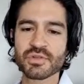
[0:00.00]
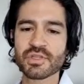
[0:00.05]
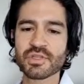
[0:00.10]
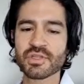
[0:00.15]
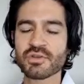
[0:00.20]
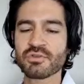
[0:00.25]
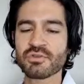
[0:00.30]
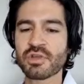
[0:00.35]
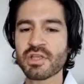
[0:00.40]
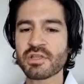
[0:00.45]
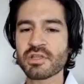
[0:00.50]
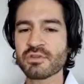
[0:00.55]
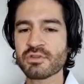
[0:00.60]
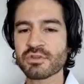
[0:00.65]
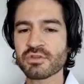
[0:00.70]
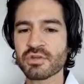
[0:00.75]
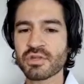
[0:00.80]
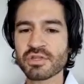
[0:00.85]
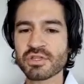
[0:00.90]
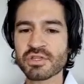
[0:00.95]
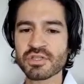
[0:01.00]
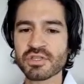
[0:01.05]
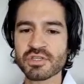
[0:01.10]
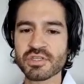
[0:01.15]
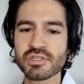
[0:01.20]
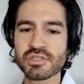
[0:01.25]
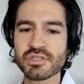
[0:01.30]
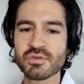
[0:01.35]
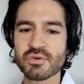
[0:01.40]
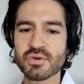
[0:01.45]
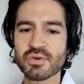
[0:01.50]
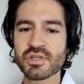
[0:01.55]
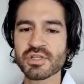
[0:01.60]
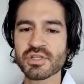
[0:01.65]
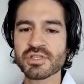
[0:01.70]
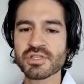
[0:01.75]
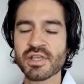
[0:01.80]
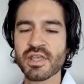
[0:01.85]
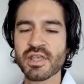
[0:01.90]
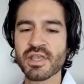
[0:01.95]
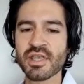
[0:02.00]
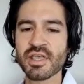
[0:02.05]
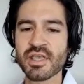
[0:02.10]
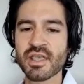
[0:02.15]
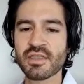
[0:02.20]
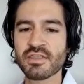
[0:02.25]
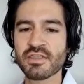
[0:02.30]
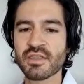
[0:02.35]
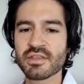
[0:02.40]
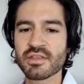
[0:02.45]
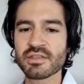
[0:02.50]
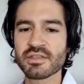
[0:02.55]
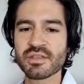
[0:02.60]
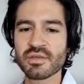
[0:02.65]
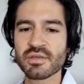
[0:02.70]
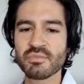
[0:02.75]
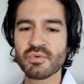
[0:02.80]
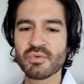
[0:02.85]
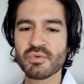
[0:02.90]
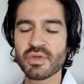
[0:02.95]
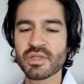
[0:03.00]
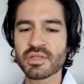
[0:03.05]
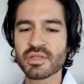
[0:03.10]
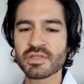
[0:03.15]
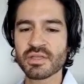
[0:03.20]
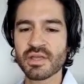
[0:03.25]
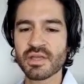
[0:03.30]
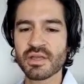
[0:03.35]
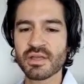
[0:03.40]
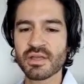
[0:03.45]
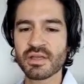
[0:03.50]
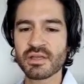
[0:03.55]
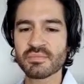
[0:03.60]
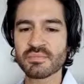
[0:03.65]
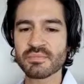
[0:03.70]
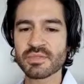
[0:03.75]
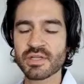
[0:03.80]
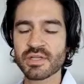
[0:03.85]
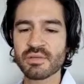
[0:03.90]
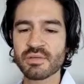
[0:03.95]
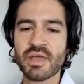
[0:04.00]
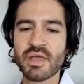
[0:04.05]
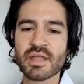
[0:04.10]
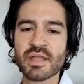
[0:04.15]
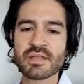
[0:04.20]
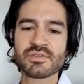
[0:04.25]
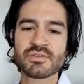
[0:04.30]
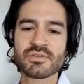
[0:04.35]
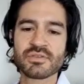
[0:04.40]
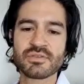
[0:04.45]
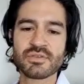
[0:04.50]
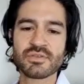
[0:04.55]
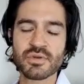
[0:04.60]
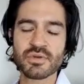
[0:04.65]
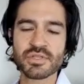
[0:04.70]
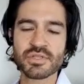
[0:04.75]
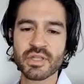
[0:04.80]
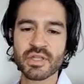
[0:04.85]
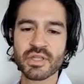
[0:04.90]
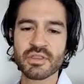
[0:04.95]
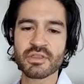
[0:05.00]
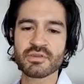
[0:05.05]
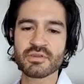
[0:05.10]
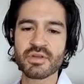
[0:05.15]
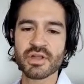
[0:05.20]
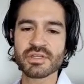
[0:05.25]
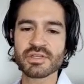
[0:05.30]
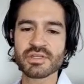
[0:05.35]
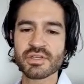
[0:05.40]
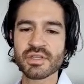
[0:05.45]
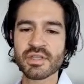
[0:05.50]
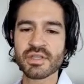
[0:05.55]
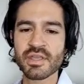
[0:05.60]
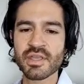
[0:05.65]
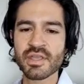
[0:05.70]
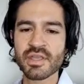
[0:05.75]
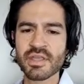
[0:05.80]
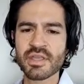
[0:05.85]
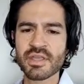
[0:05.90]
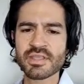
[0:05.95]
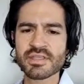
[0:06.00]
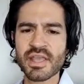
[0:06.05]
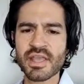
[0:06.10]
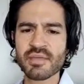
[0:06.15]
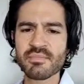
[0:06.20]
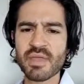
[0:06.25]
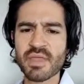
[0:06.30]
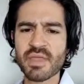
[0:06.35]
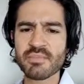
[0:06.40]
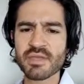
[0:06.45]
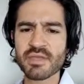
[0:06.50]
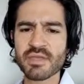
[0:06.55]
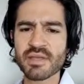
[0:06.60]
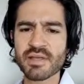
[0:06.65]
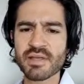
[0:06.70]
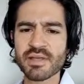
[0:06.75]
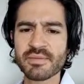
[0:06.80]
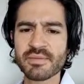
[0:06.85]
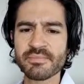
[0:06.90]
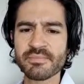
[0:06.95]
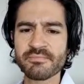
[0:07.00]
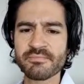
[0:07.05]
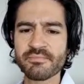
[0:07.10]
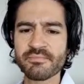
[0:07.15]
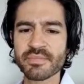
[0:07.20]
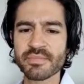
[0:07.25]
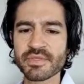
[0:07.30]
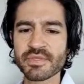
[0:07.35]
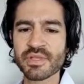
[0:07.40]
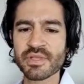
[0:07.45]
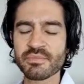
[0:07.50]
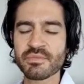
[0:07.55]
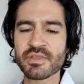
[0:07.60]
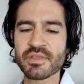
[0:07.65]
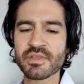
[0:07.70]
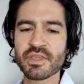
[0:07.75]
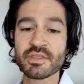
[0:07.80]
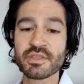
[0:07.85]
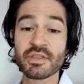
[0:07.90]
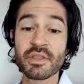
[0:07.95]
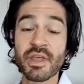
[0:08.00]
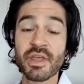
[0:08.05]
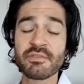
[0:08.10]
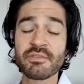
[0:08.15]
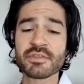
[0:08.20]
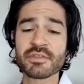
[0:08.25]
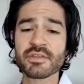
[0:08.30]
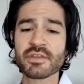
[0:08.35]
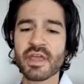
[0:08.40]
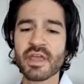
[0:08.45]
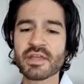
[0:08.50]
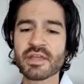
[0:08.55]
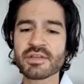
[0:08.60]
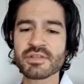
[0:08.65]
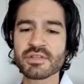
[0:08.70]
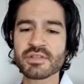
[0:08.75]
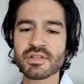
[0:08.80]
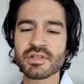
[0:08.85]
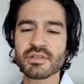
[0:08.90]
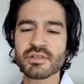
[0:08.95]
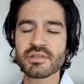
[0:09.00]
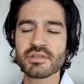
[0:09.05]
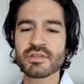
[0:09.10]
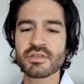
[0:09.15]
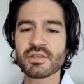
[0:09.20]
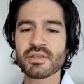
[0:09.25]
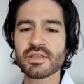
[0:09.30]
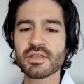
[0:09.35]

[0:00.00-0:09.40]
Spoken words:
to create new traditions and stories, and then at some point to come back towards the other direction? Is that maybe something that the left could actually,